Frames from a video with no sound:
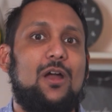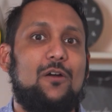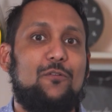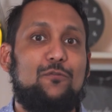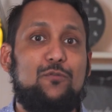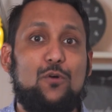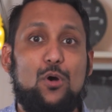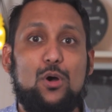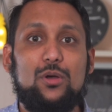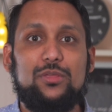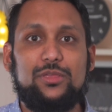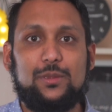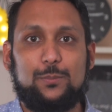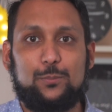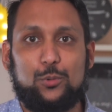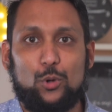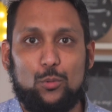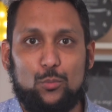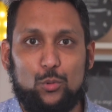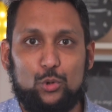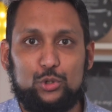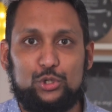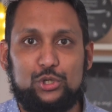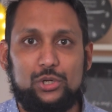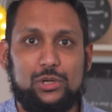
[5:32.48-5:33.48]
For the
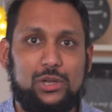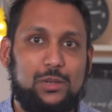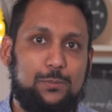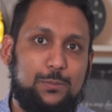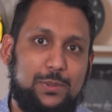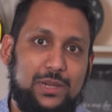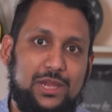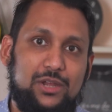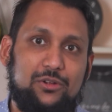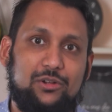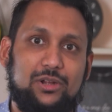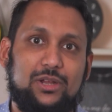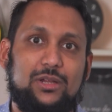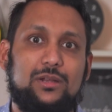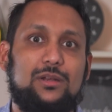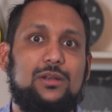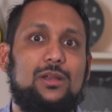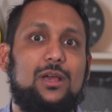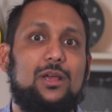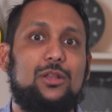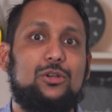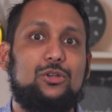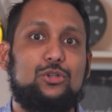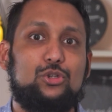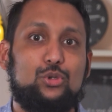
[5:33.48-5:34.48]
promotional period,
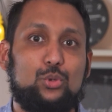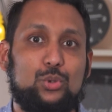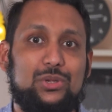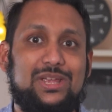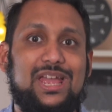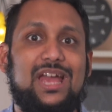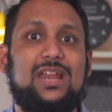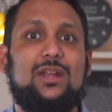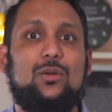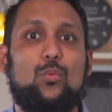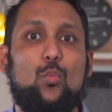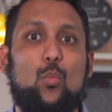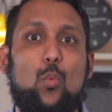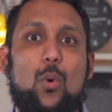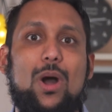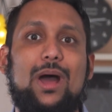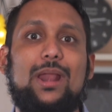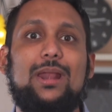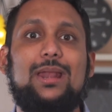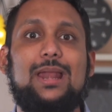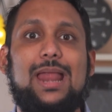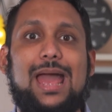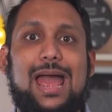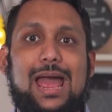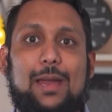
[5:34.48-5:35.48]
to get
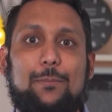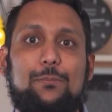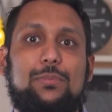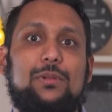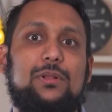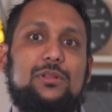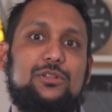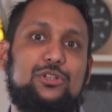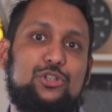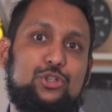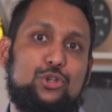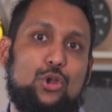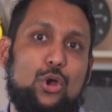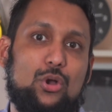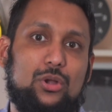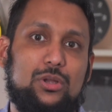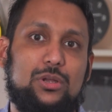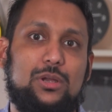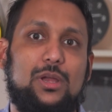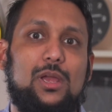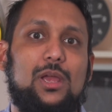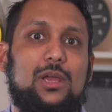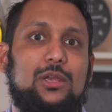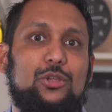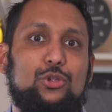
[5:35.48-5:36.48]
one Apple stock,
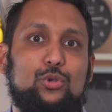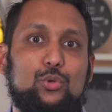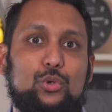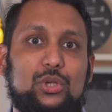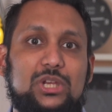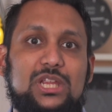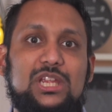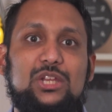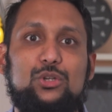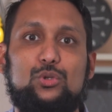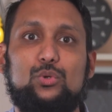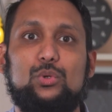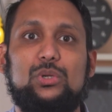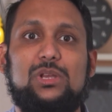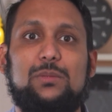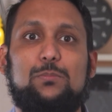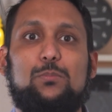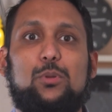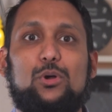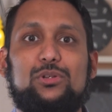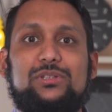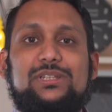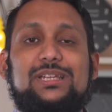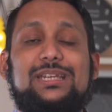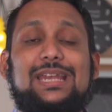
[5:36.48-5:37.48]
you need to
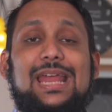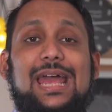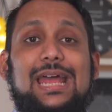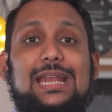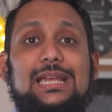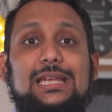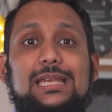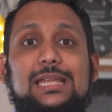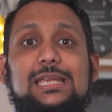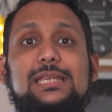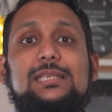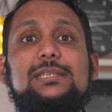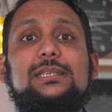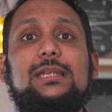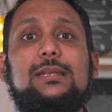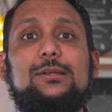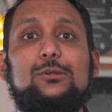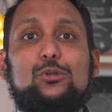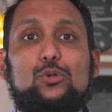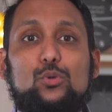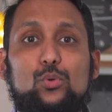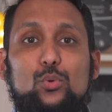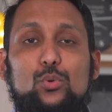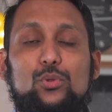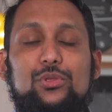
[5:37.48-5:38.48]
deposit at least
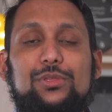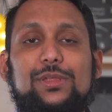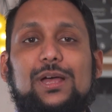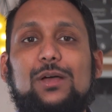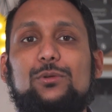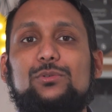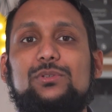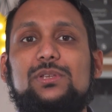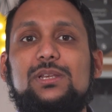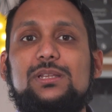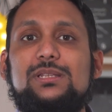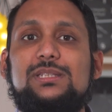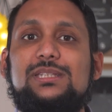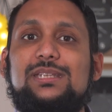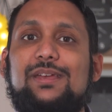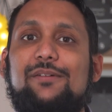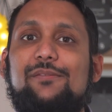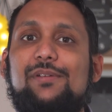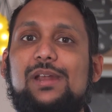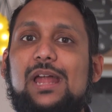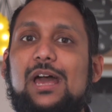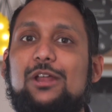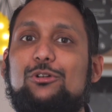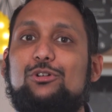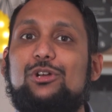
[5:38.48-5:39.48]

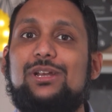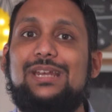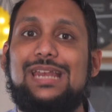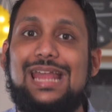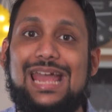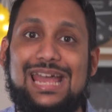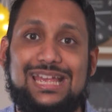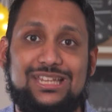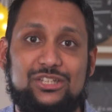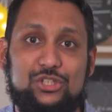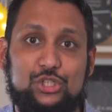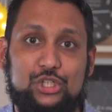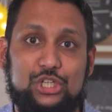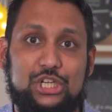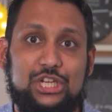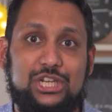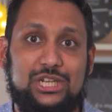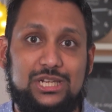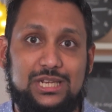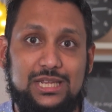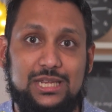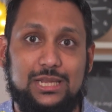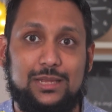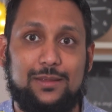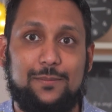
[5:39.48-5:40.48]
2,700
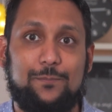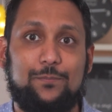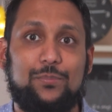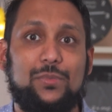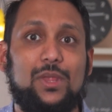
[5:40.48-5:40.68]
SGD.